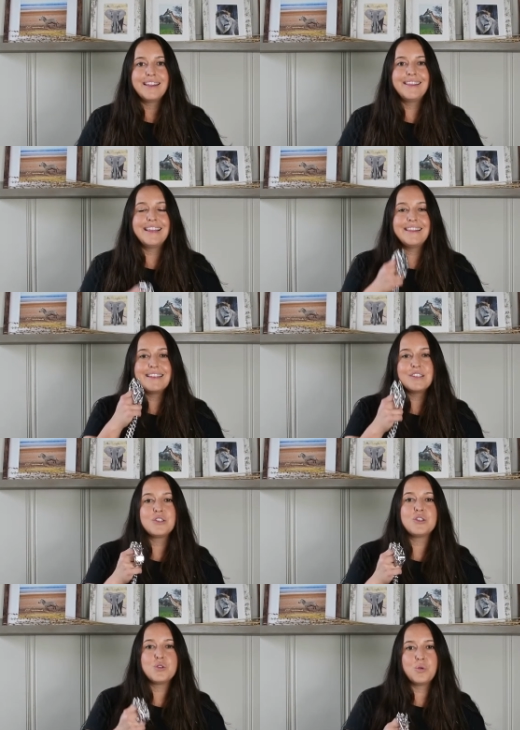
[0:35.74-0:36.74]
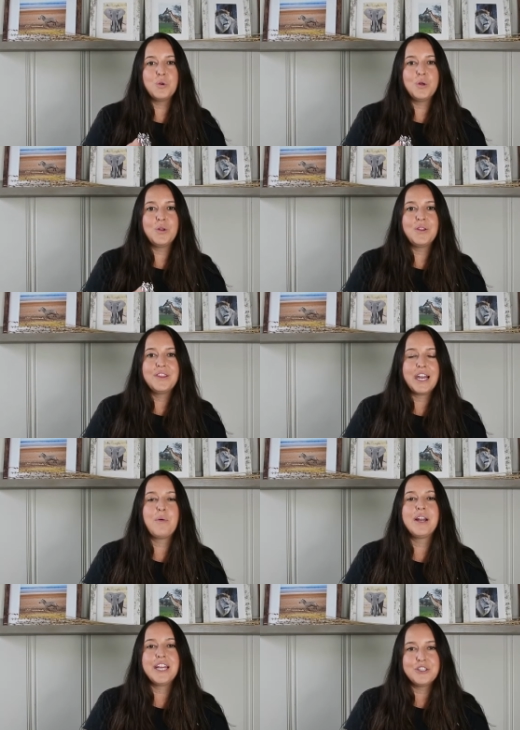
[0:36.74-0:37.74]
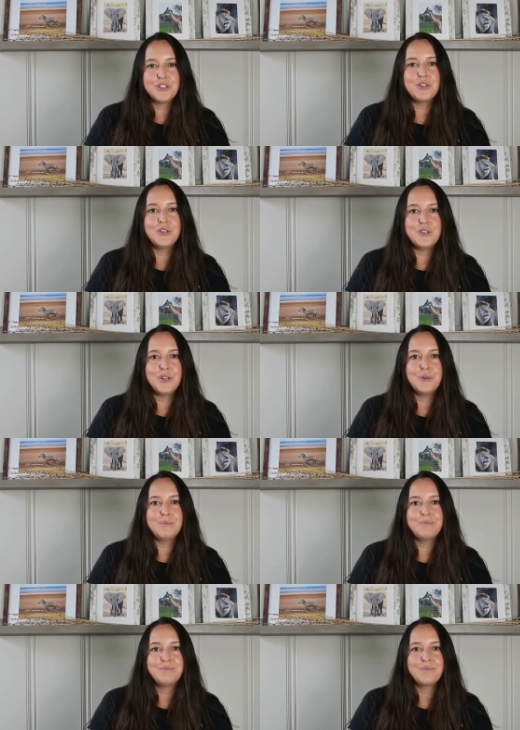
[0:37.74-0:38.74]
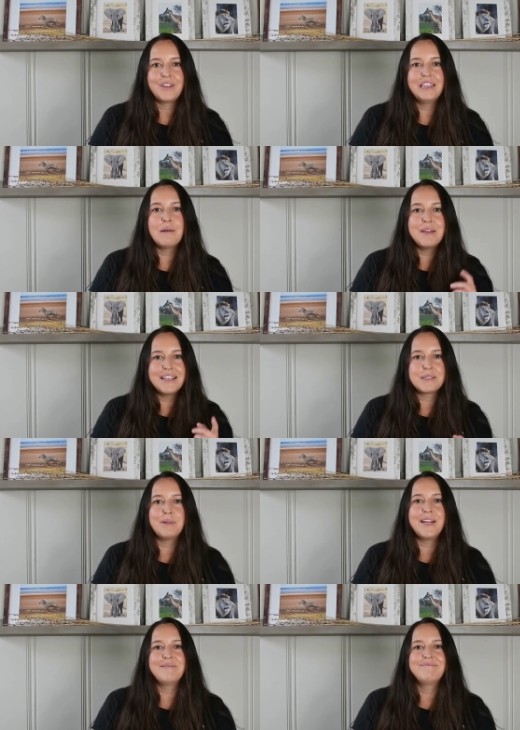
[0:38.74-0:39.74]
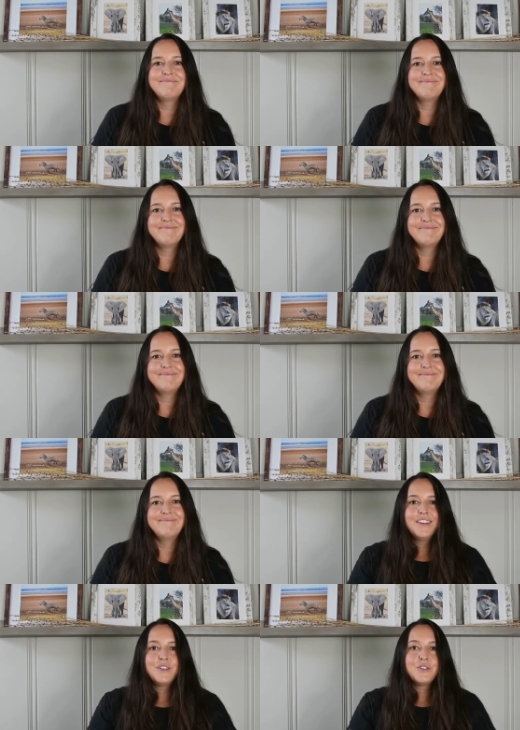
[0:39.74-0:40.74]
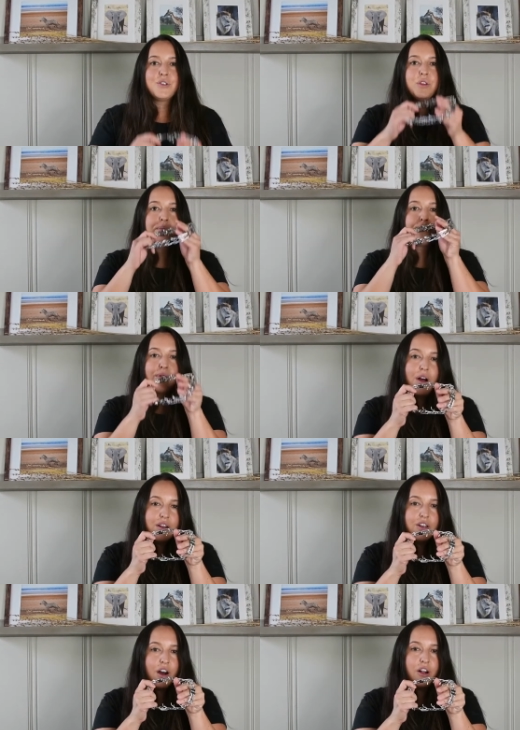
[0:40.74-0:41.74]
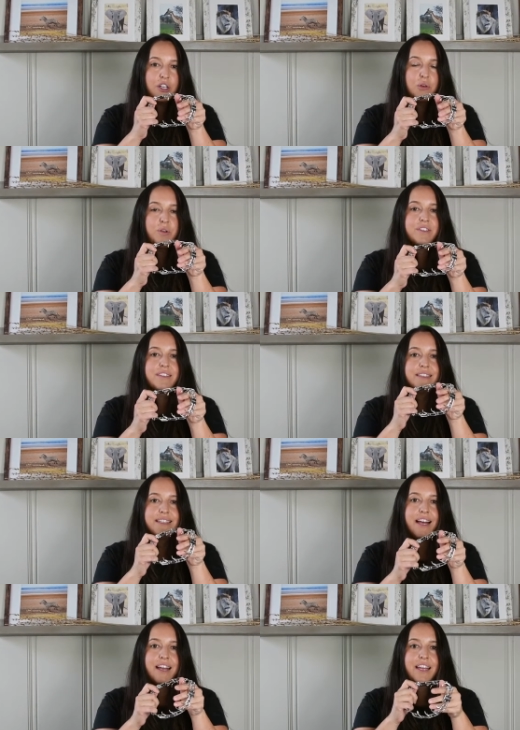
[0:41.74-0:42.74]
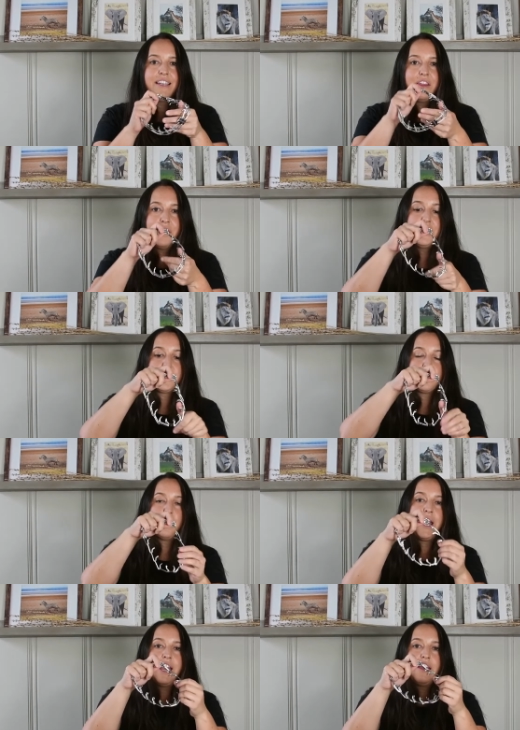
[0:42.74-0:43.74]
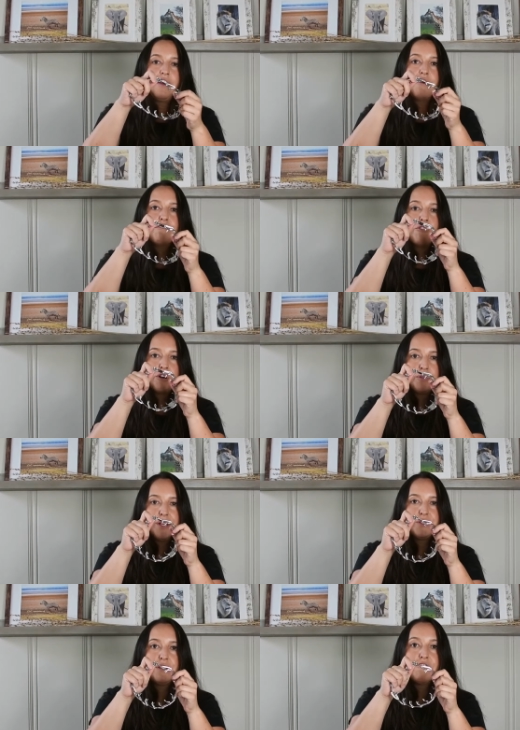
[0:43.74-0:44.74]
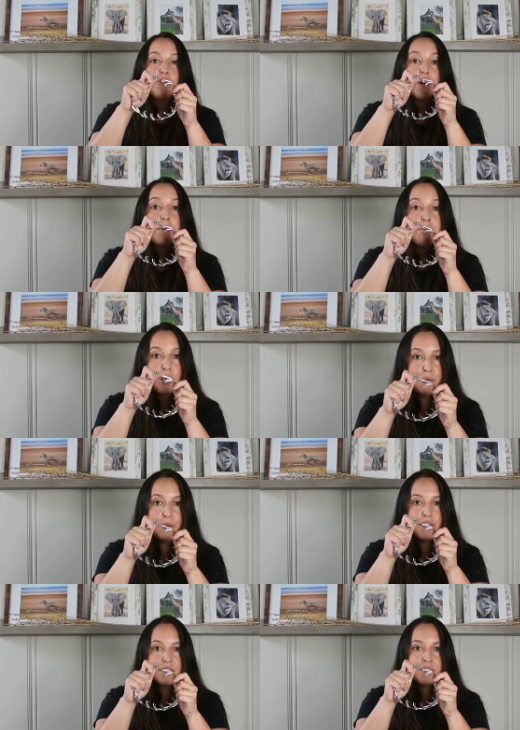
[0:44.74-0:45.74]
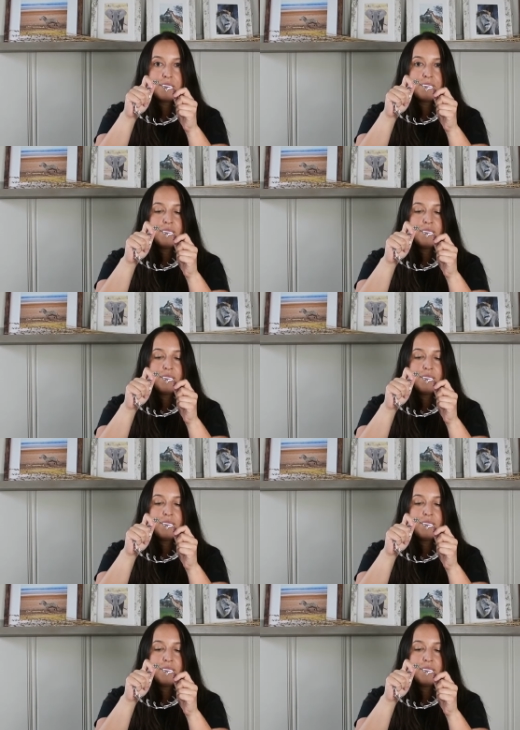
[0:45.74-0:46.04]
then this is a tool that I want to introduce you to. Let me explain. So the prong collar was designed this way for a reason, for a purpose.